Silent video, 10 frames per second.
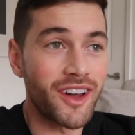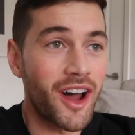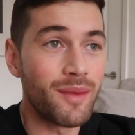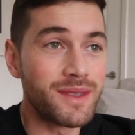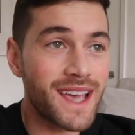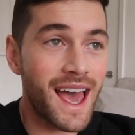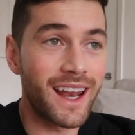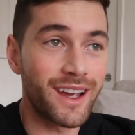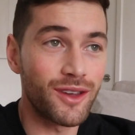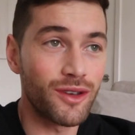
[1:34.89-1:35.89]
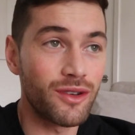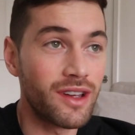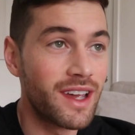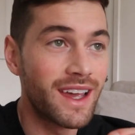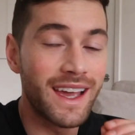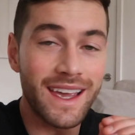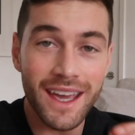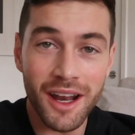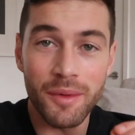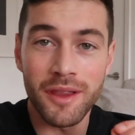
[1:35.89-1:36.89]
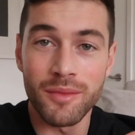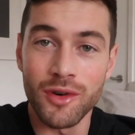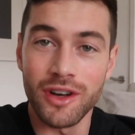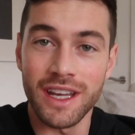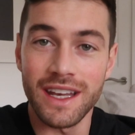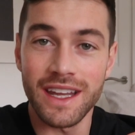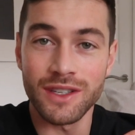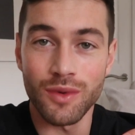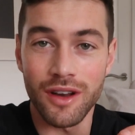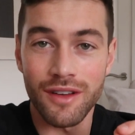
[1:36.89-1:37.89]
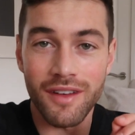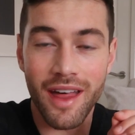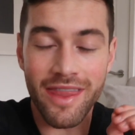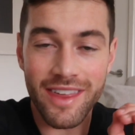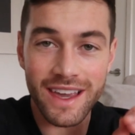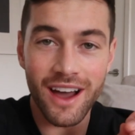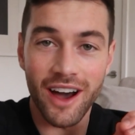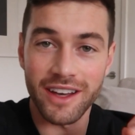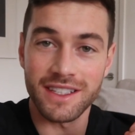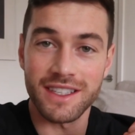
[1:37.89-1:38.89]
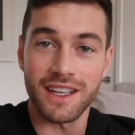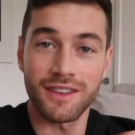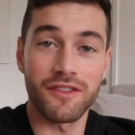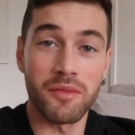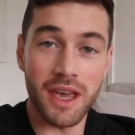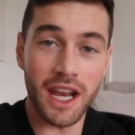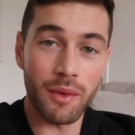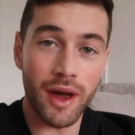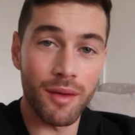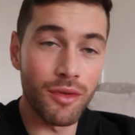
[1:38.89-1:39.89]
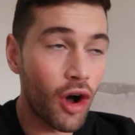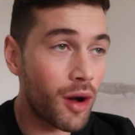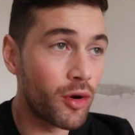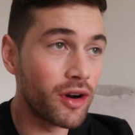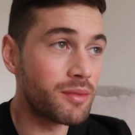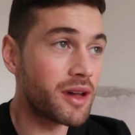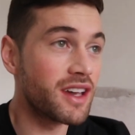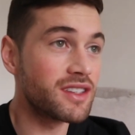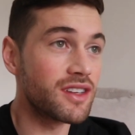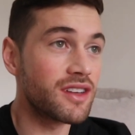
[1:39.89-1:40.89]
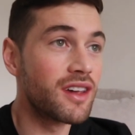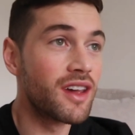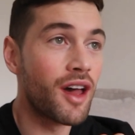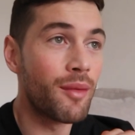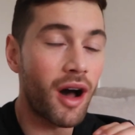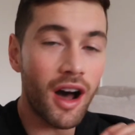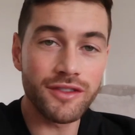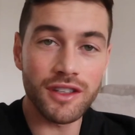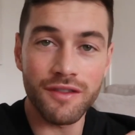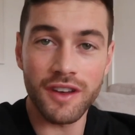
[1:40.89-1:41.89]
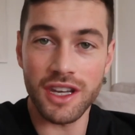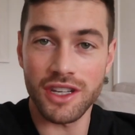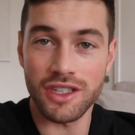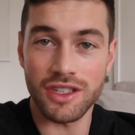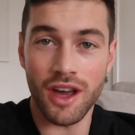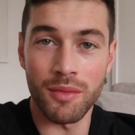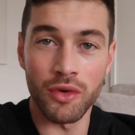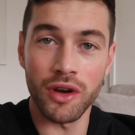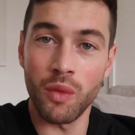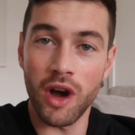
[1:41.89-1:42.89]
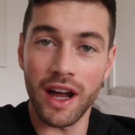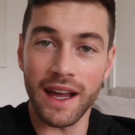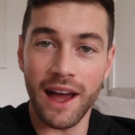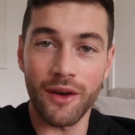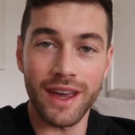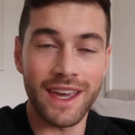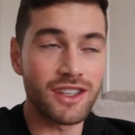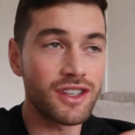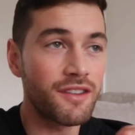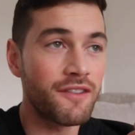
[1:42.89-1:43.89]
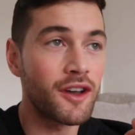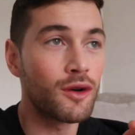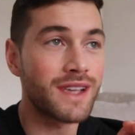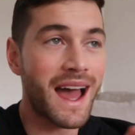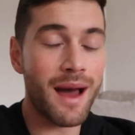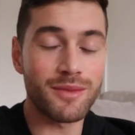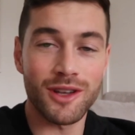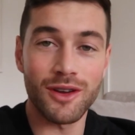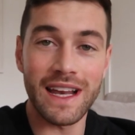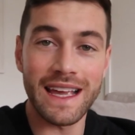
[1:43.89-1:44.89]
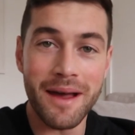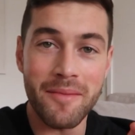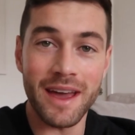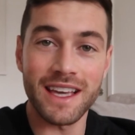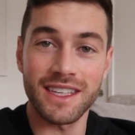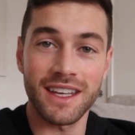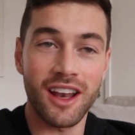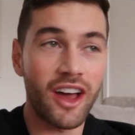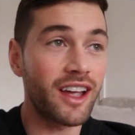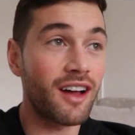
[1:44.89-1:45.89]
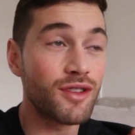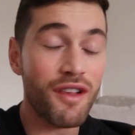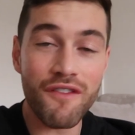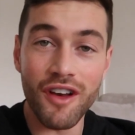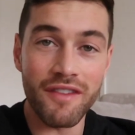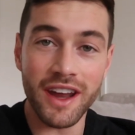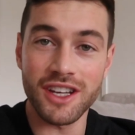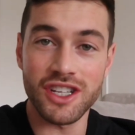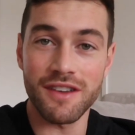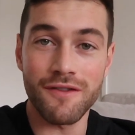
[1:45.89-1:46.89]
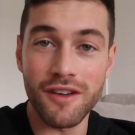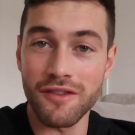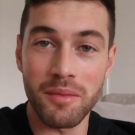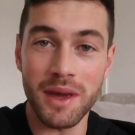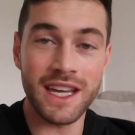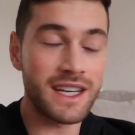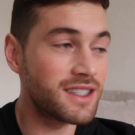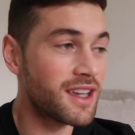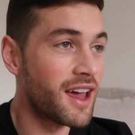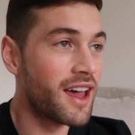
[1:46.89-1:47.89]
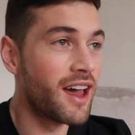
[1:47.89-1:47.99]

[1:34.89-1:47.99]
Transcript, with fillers: I'm telling you, getting up in the morning is one of the hardest things, for me anyway. I'm not a morning person, but after you've finished a morning workout, it just feels absolutely amazing. Like, I'm just full of energy, full of the beans.